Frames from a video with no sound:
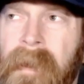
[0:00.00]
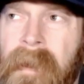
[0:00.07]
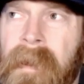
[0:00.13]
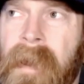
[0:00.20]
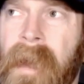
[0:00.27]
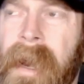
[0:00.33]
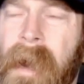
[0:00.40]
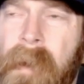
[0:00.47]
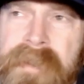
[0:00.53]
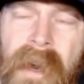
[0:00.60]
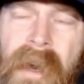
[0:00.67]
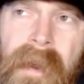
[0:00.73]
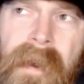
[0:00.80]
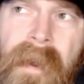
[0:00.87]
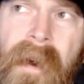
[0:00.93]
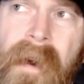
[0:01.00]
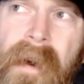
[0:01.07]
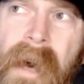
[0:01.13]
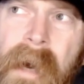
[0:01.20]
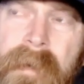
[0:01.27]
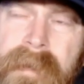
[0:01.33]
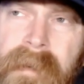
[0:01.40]
And I was on
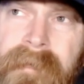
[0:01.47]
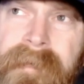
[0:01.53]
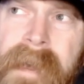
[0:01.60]
uh, I was on